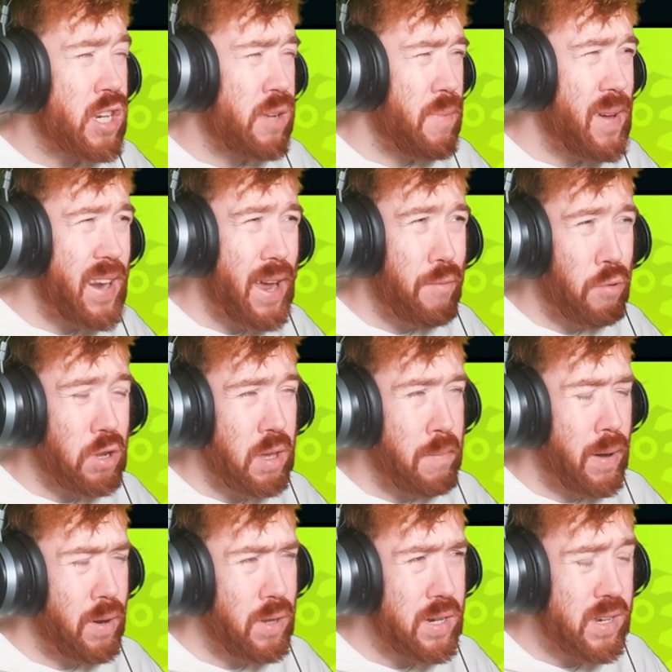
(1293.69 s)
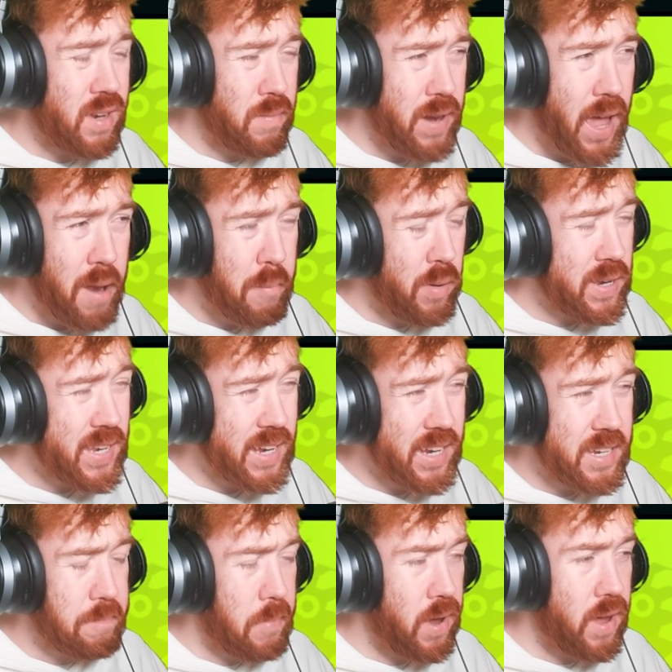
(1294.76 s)
so maybe later on you might have used some night
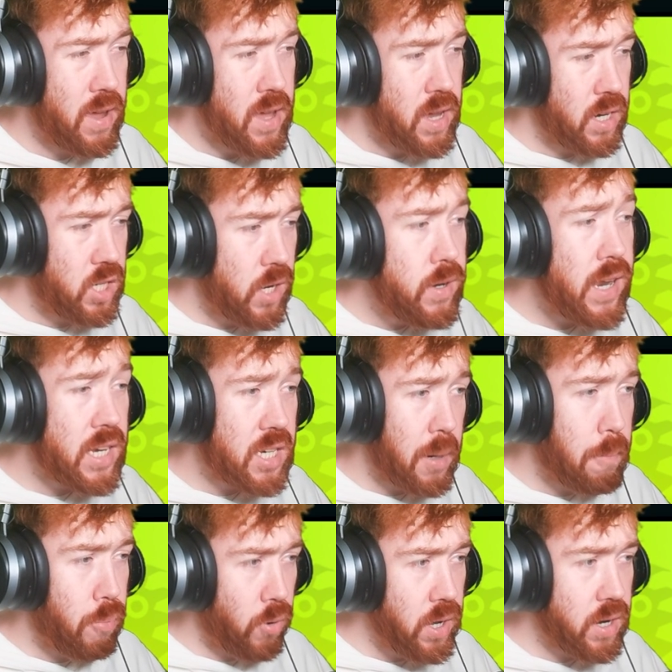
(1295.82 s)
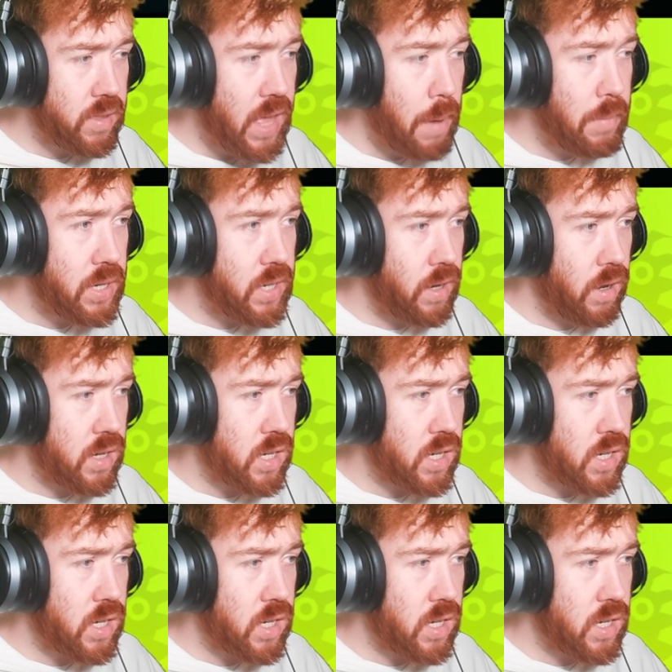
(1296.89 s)
bosses, but she's actually a pretty good damage dealer.